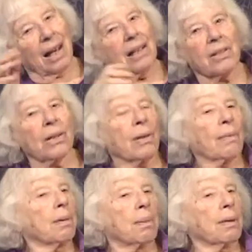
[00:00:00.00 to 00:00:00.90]
So there
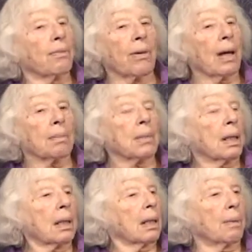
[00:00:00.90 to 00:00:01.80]
would be a
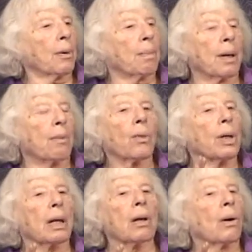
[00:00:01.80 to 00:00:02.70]
family, it would be a
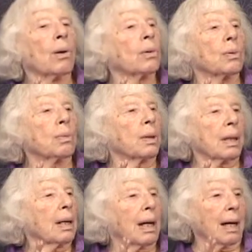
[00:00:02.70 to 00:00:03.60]
wooden, old
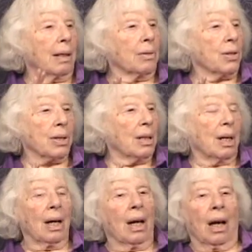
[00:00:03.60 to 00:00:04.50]
wooden house
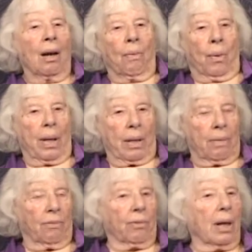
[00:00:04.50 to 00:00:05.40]
with
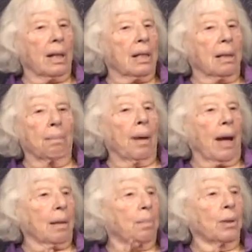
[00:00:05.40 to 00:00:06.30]
front and
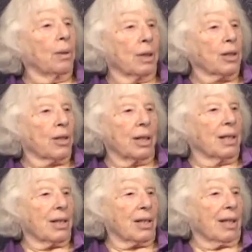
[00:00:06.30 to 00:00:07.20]
back
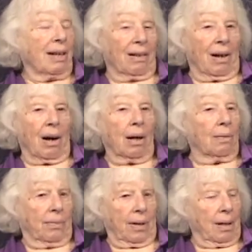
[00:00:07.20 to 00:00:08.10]
porches. They're all
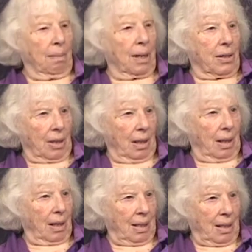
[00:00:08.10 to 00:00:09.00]
very much
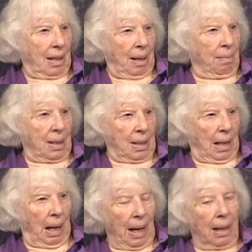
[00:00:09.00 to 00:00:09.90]
along the same
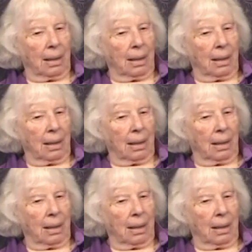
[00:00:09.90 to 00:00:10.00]
style.